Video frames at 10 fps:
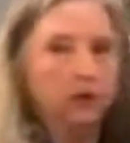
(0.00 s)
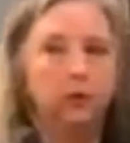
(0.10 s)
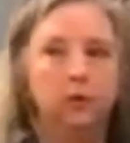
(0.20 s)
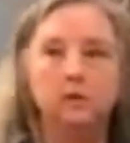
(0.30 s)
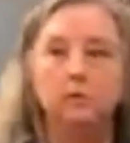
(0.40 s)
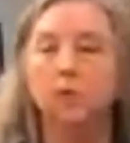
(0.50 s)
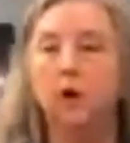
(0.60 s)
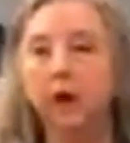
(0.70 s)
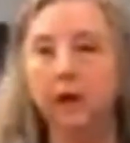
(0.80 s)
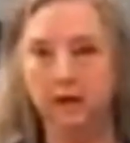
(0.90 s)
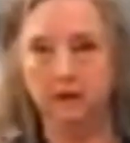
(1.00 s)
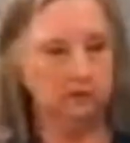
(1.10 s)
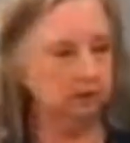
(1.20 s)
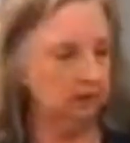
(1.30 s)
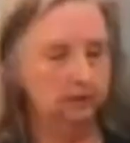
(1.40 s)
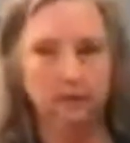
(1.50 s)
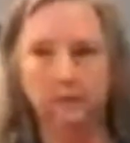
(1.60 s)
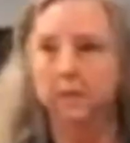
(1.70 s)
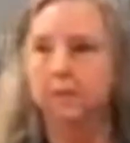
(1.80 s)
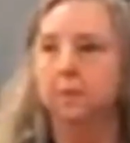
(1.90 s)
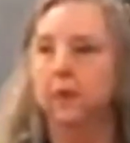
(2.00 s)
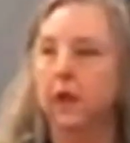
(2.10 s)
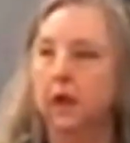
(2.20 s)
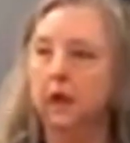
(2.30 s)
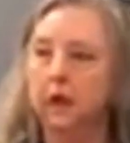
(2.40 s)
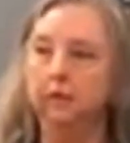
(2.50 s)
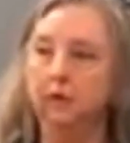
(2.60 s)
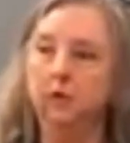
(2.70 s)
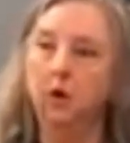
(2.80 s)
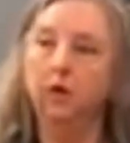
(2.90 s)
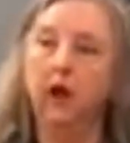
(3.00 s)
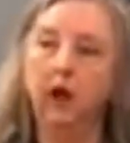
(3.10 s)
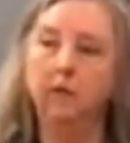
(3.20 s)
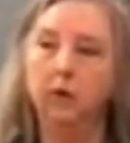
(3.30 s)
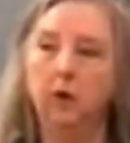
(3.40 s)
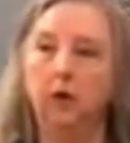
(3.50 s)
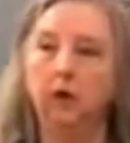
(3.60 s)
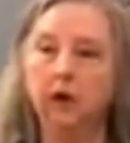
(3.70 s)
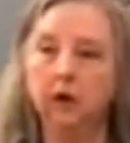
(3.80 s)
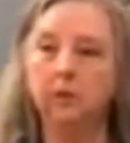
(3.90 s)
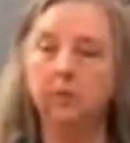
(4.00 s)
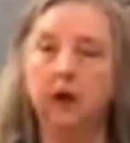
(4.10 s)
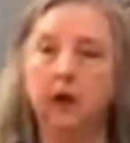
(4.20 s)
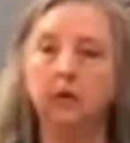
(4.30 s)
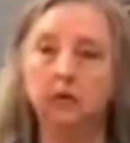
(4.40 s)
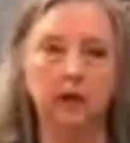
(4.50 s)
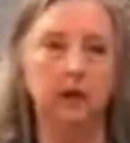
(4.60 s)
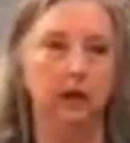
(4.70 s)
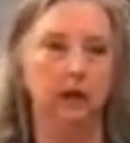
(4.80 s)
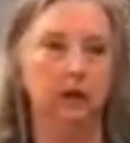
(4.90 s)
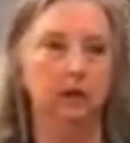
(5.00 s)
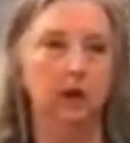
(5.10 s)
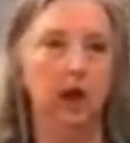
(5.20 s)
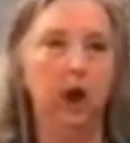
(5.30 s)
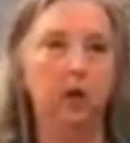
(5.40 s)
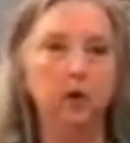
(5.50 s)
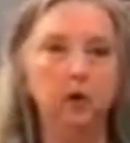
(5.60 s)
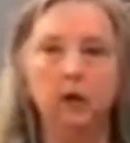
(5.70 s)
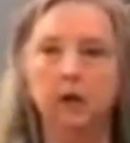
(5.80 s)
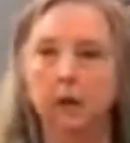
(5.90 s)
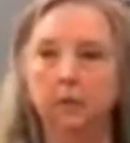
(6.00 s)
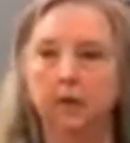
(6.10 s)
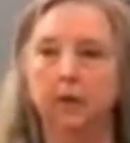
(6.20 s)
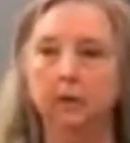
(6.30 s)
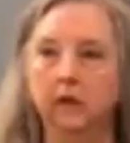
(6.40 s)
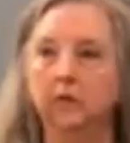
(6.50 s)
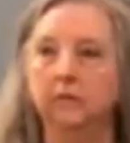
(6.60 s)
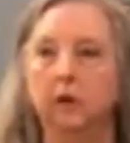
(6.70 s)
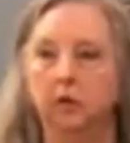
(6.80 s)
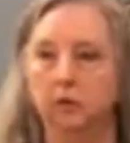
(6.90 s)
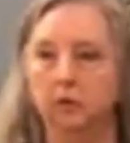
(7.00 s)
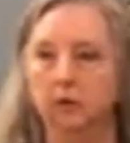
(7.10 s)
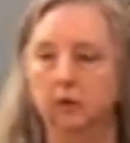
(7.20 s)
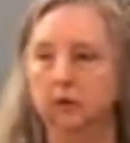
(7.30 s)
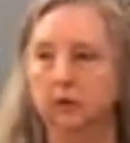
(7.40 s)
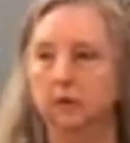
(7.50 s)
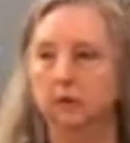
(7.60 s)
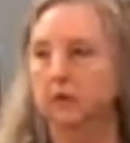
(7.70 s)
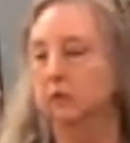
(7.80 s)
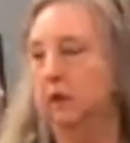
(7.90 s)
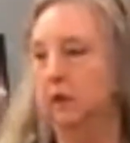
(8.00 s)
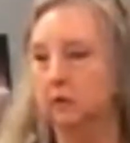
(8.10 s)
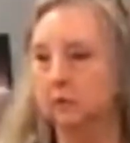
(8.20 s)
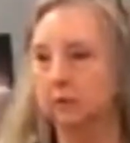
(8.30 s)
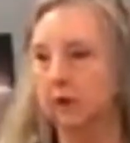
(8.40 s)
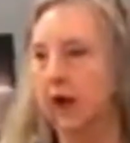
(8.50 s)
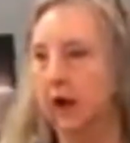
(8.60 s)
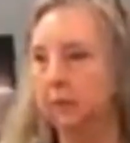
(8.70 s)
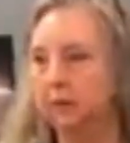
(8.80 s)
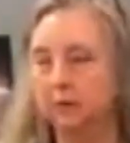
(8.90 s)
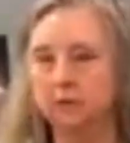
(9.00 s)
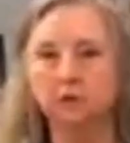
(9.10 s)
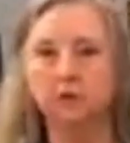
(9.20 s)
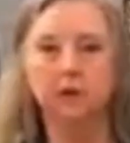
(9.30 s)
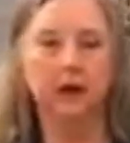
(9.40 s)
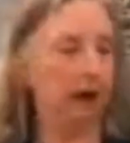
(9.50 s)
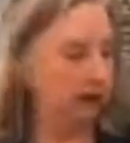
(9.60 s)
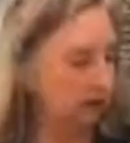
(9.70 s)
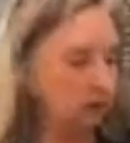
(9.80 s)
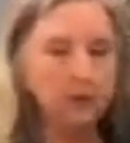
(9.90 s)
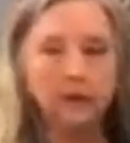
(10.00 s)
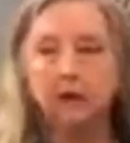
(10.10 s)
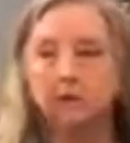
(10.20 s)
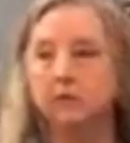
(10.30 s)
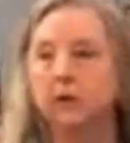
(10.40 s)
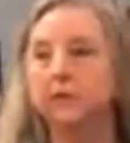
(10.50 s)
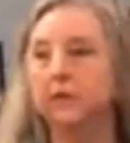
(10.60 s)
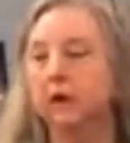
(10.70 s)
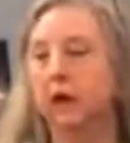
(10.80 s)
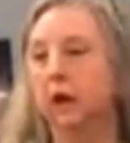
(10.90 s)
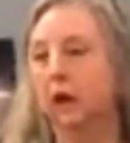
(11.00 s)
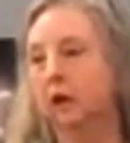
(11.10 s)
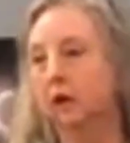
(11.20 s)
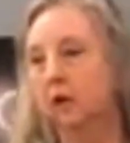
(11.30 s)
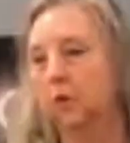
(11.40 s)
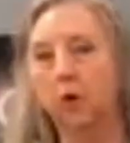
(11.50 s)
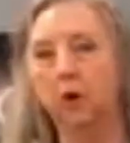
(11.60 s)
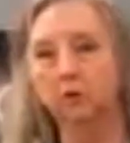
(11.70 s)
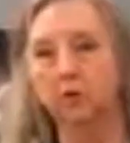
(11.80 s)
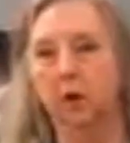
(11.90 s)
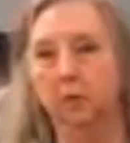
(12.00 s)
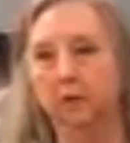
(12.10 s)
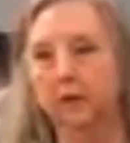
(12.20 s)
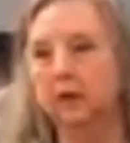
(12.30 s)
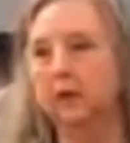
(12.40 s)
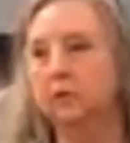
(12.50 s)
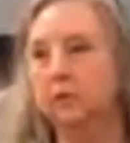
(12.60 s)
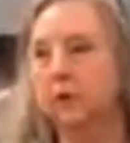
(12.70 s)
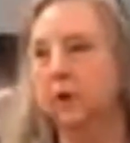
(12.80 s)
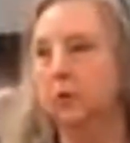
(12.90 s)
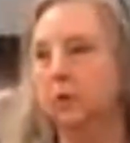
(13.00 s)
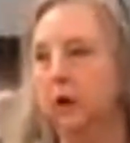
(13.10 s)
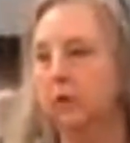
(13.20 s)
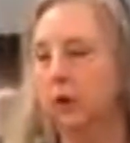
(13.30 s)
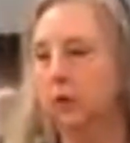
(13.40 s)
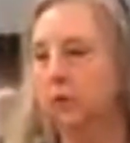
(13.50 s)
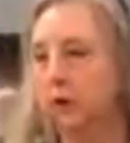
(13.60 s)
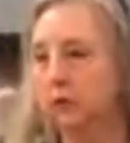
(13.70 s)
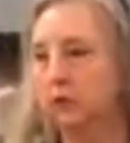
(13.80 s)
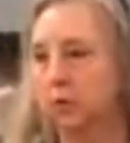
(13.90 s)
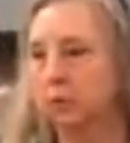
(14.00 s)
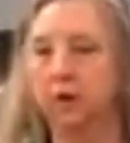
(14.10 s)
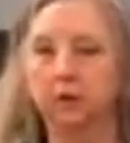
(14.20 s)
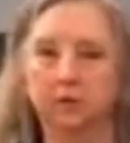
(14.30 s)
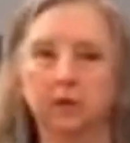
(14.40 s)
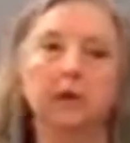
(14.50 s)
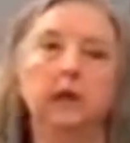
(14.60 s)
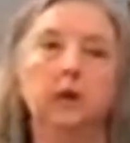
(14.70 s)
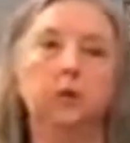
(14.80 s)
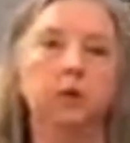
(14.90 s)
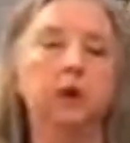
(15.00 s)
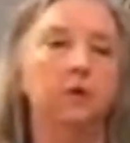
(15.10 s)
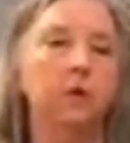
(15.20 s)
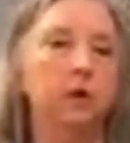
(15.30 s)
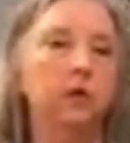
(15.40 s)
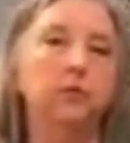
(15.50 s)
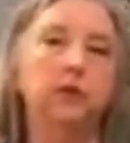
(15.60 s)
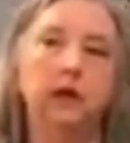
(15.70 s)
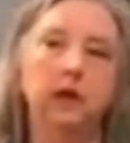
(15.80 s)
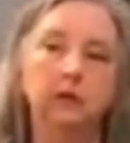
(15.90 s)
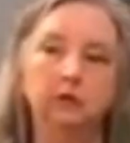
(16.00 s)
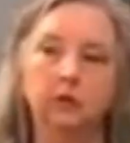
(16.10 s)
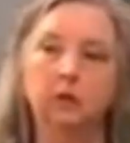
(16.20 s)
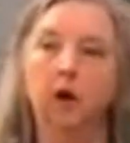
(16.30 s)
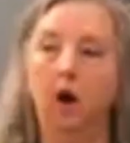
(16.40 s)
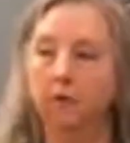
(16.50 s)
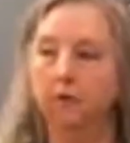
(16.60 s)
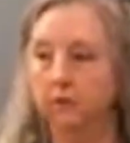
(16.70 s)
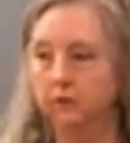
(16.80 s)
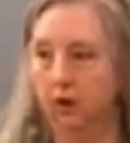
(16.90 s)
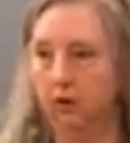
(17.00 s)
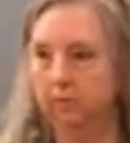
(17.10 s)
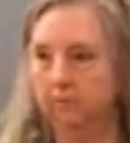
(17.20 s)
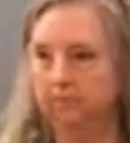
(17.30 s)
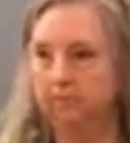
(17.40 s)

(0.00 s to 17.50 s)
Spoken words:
The reason why is, if you don't have your income guaranteed, how are you going to keep everything afloat? So say that something happens, and disability is different than workers' comp. Disability will cover you if you get your own policy, will cover you if you get injured off of a job.